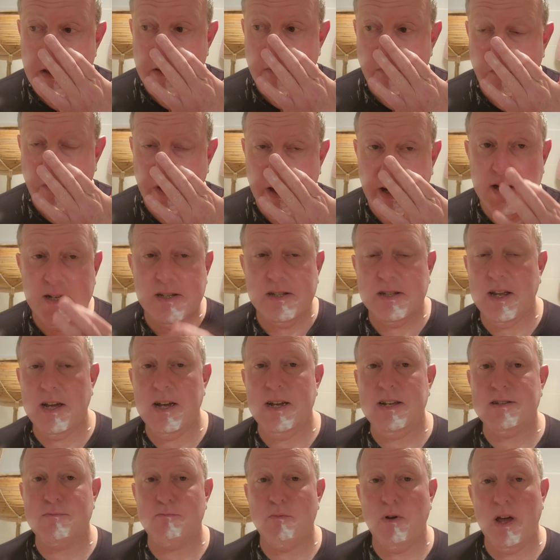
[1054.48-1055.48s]
then he
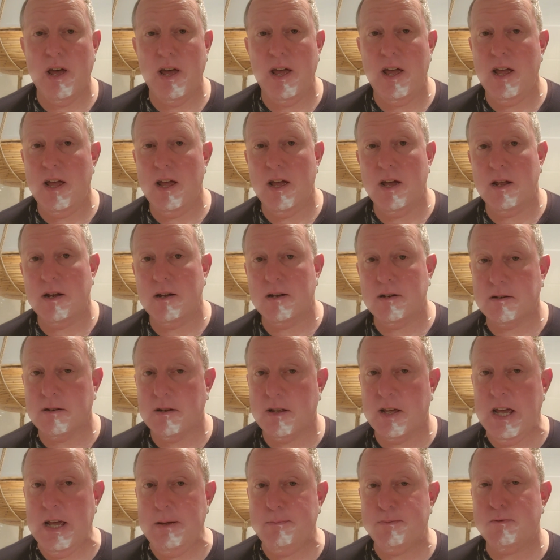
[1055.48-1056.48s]
sees me and
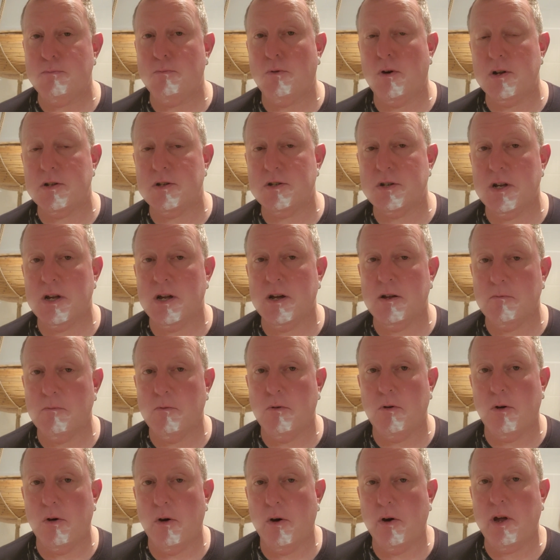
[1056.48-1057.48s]
keeps watching and
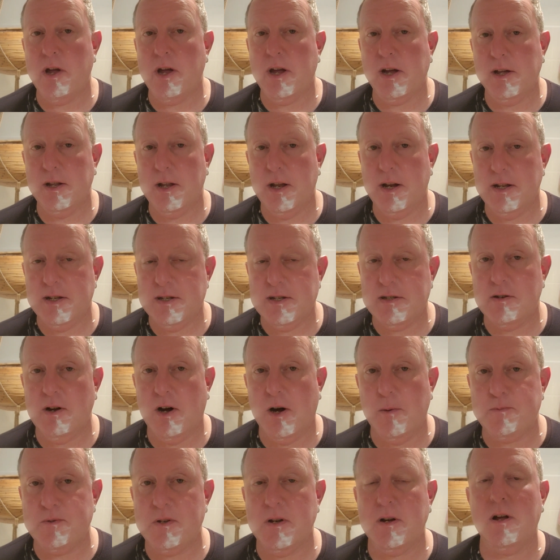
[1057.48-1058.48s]
walking, and then he
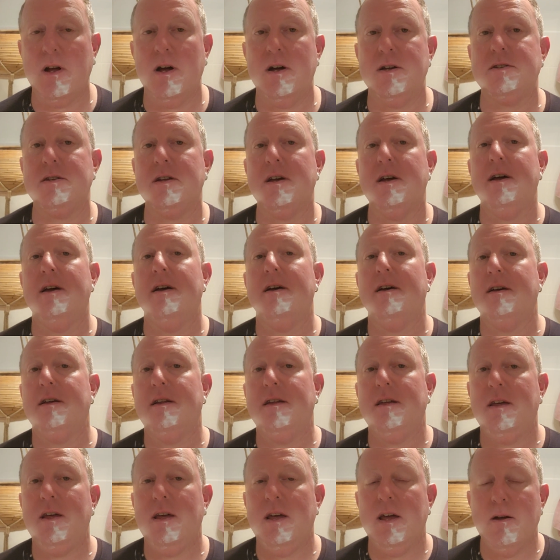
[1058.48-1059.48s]
stops and goes,
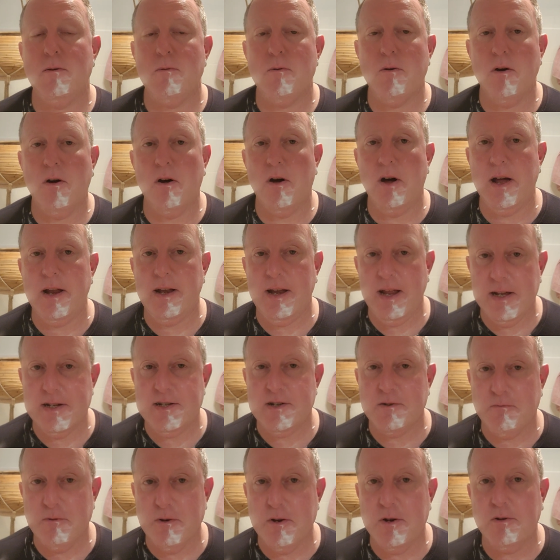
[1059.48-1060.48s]
yeah, right, and has
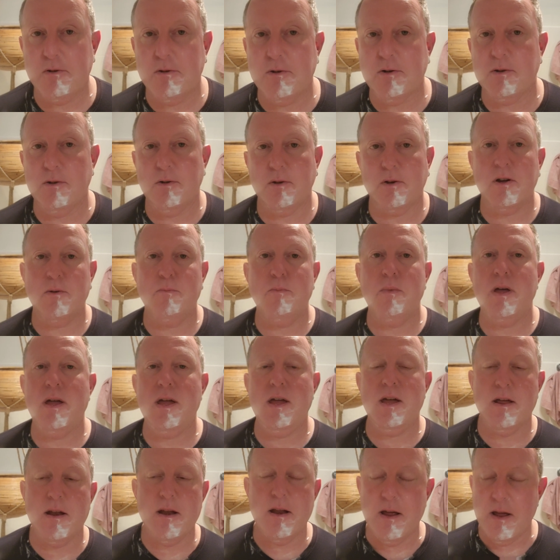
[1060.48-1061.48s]
a real good look at
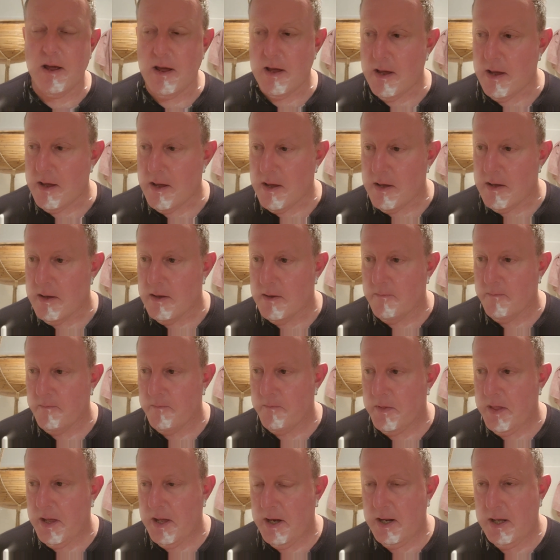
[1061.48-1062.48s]
me. And
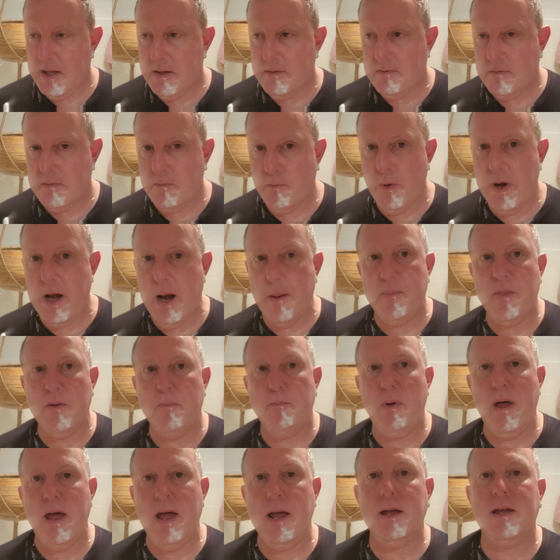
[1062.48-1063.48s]
then he went up the
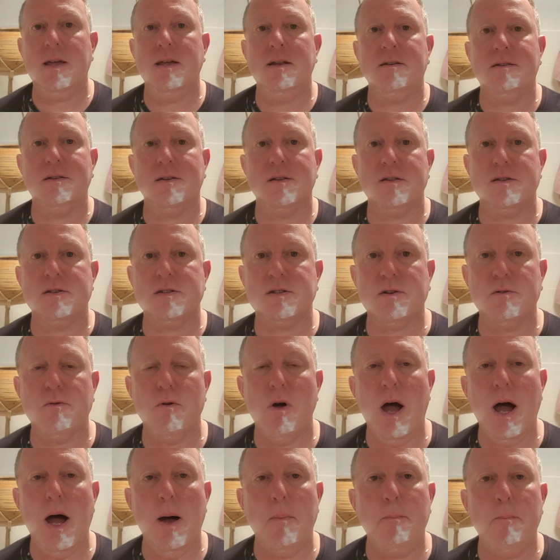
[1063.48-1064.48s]
bank into the
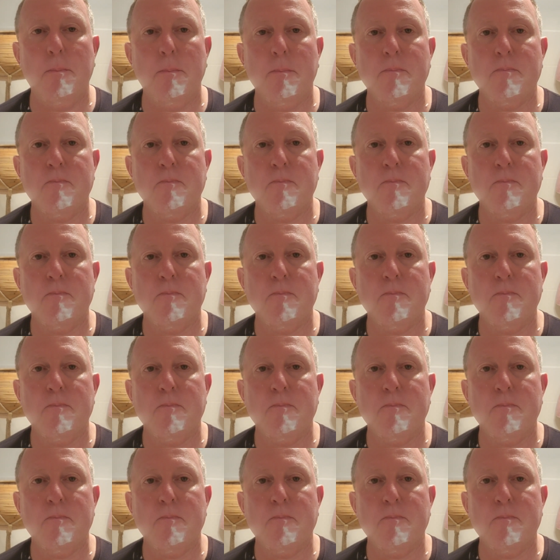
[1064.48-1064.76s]
scrub,